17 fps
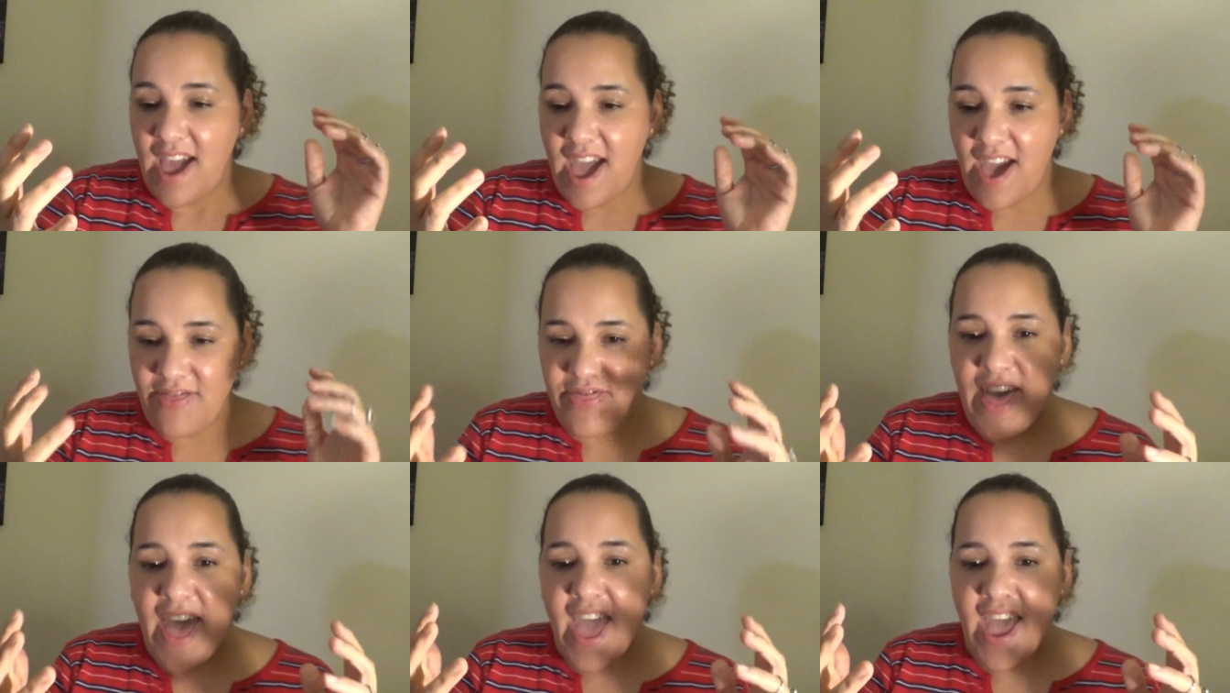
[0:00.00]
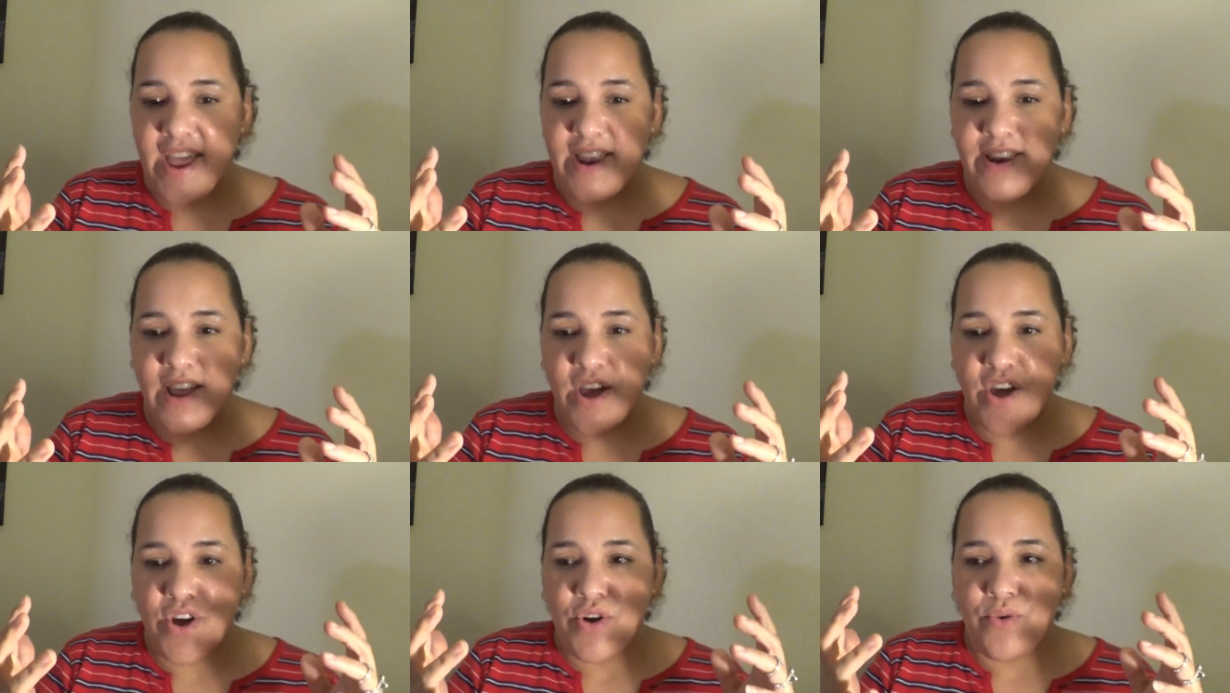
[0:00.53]
And
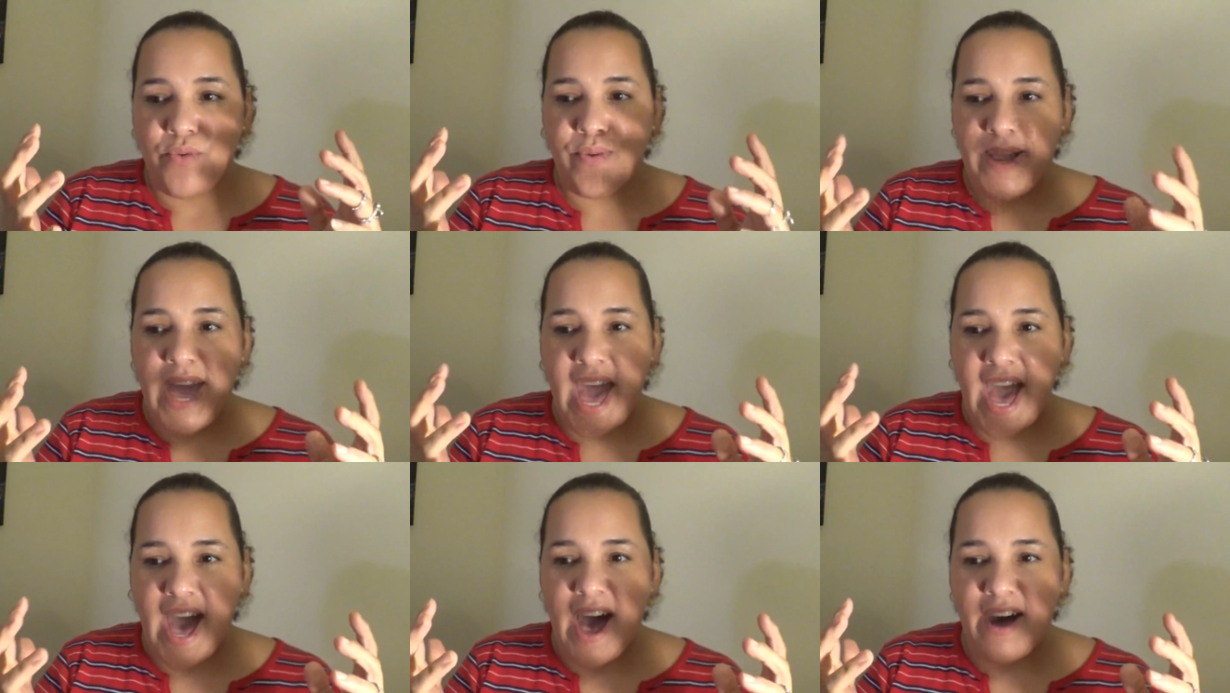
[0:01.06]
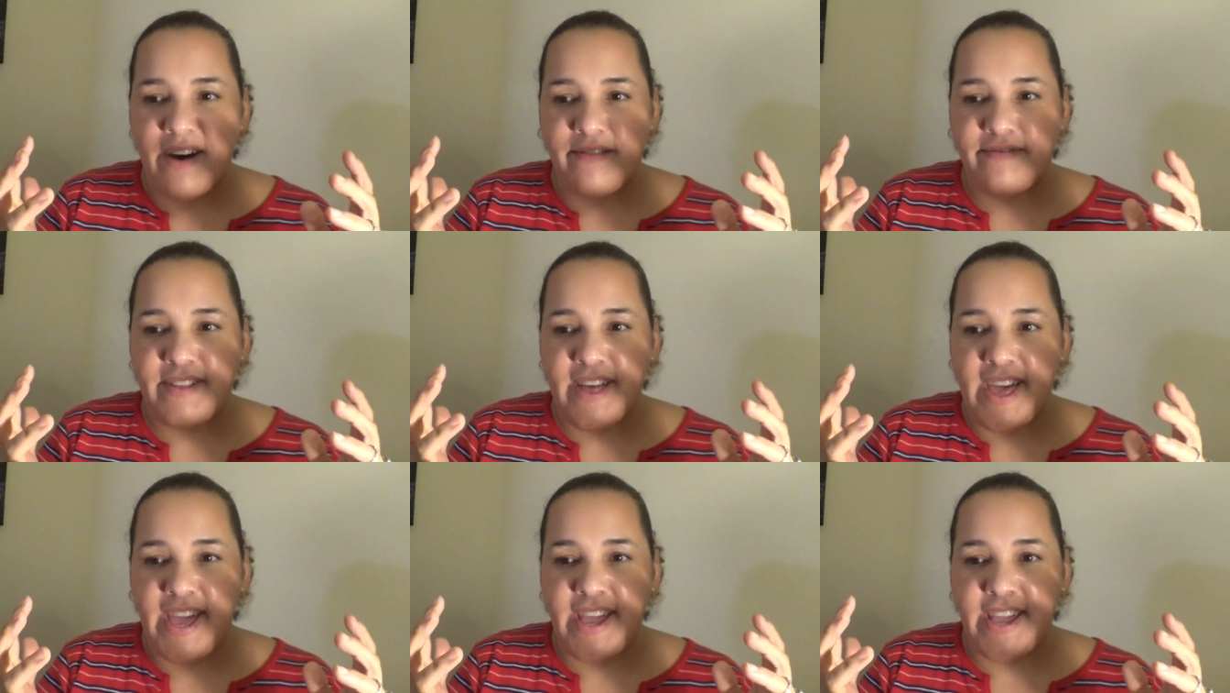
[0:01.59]
then we have
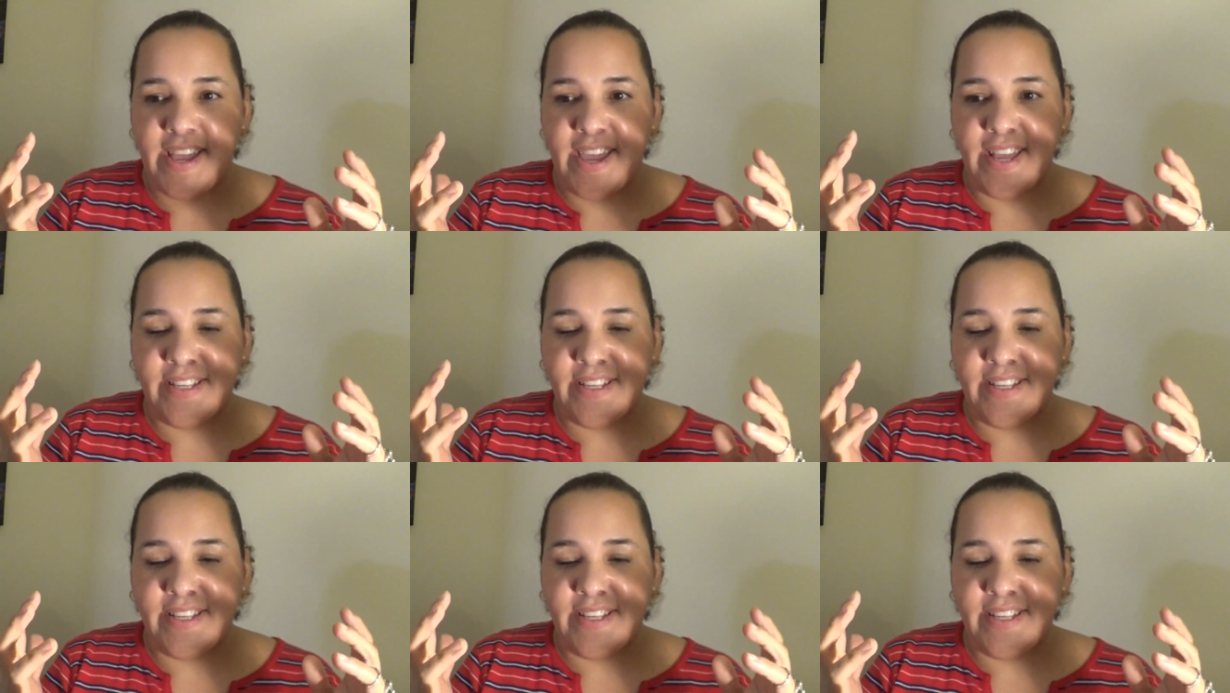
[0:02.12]
like,